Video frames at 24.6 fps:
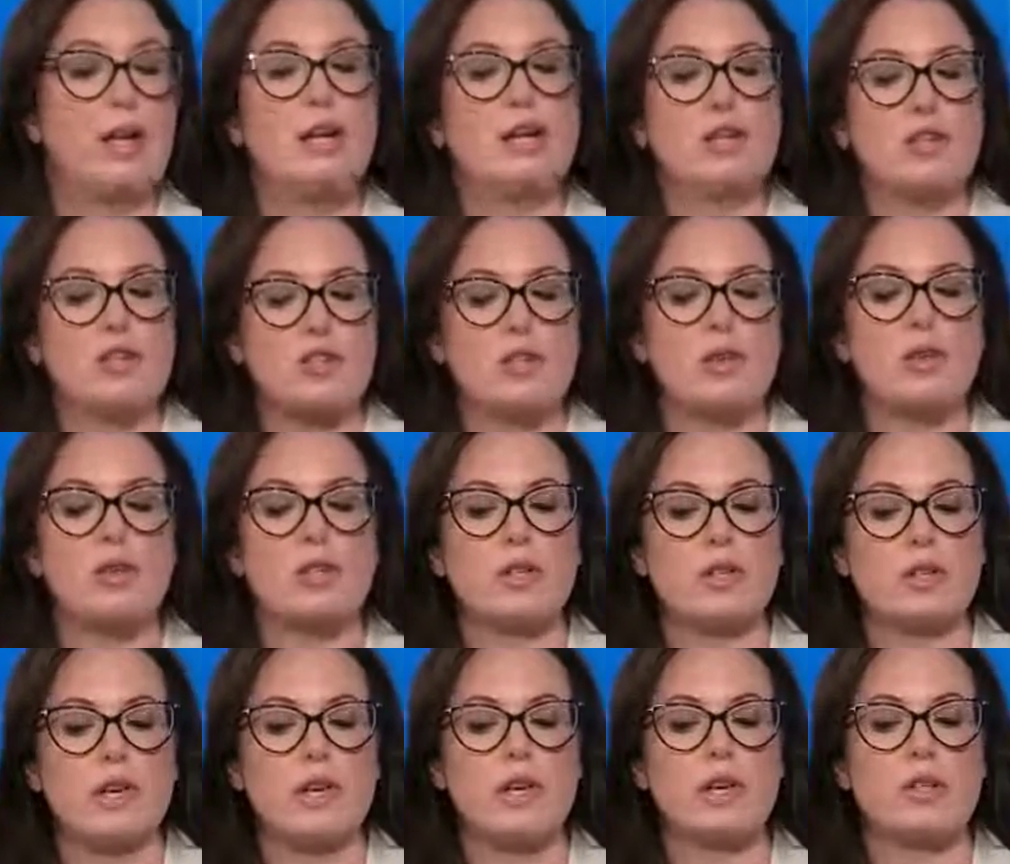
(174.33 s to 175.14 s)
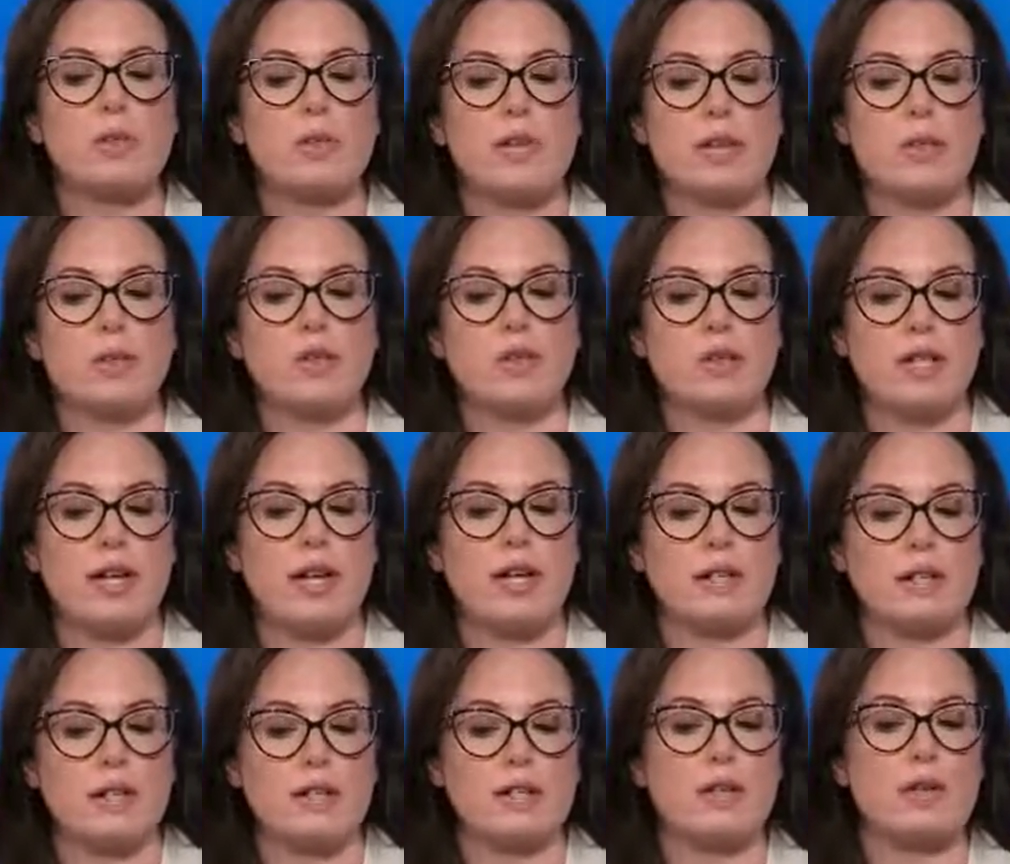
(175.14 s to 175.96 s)
so that they could be looked
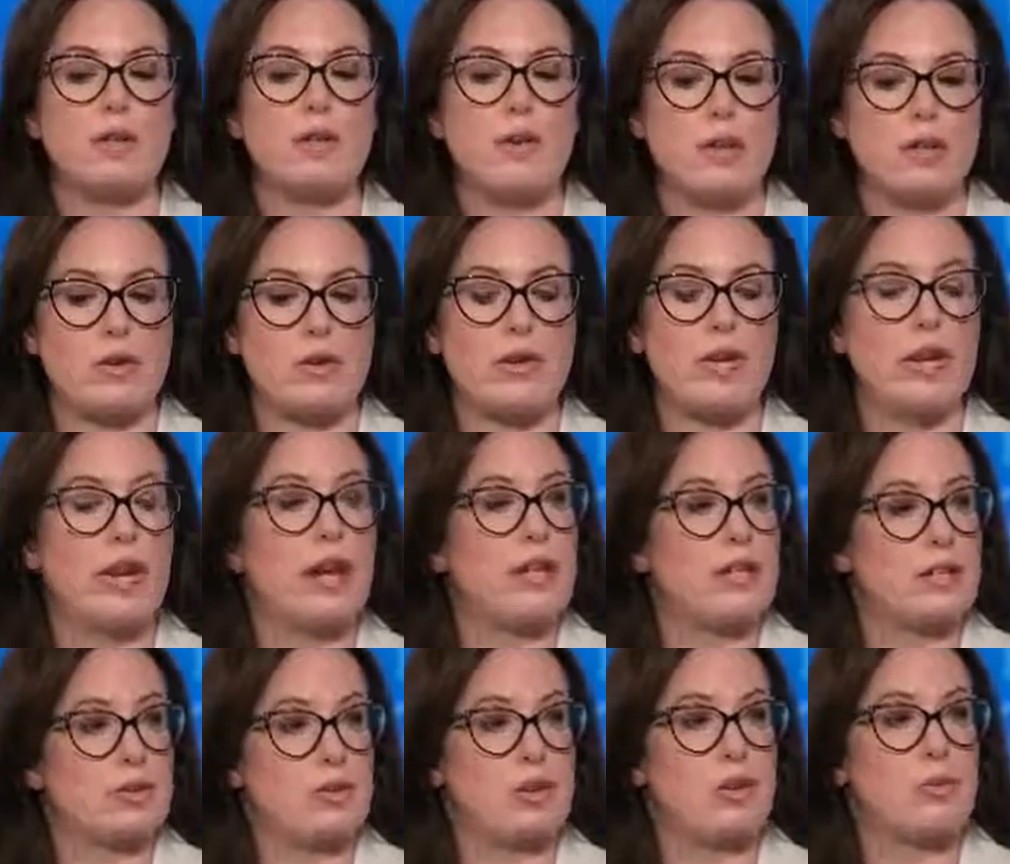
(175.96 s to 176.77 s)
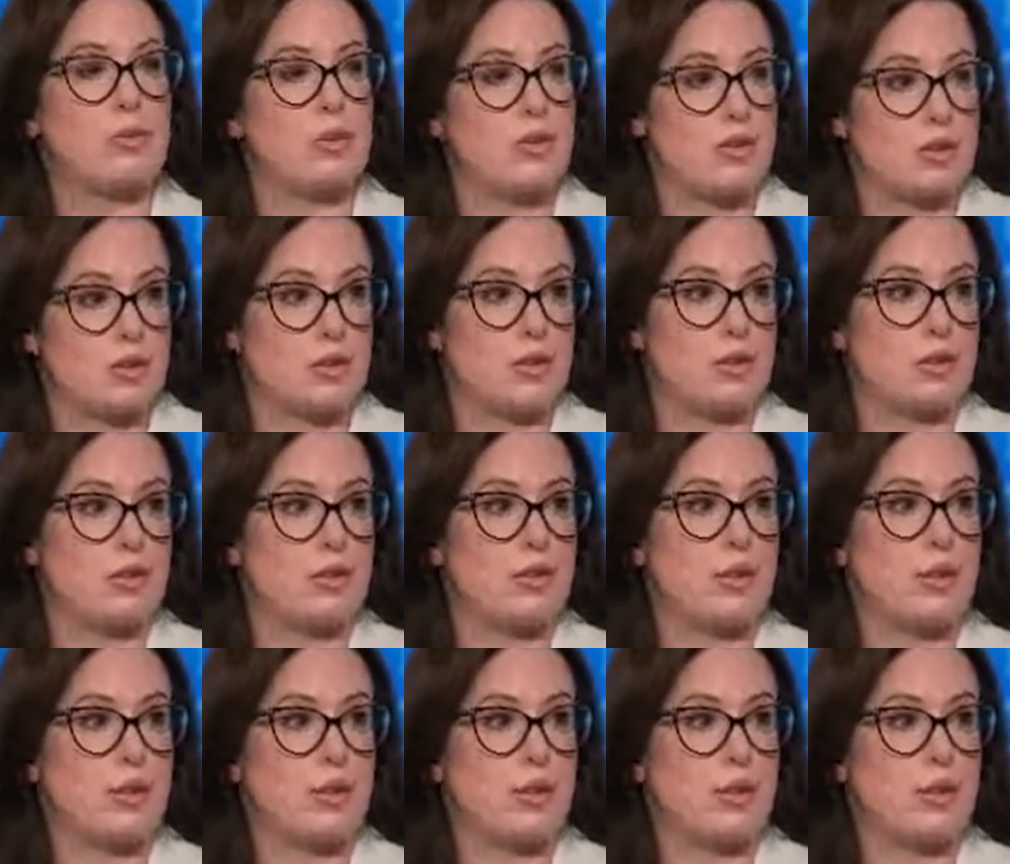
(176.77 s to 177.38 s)
at to see whether they had to be preserved